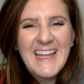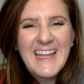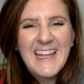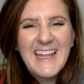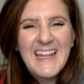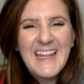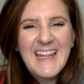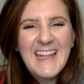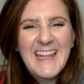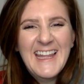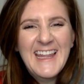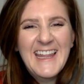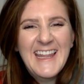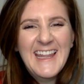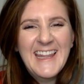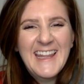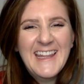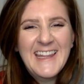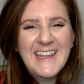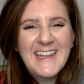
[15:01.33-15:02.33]

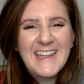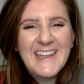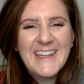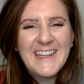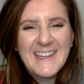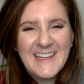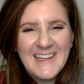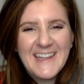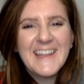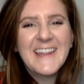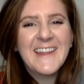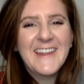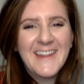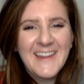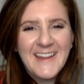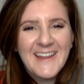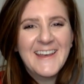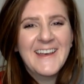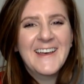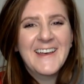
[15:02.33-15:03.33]

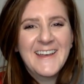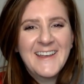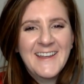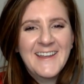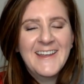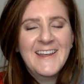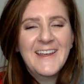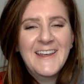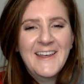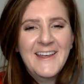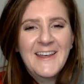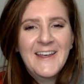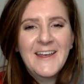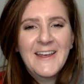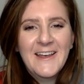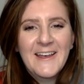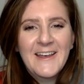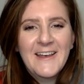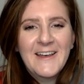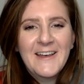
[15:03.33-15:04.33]

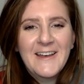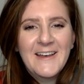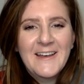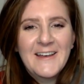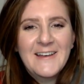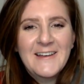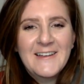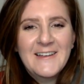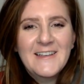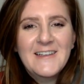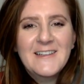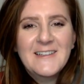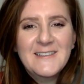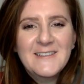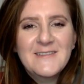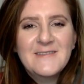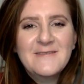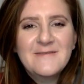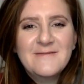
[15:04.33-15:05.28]
The person shown says nothing.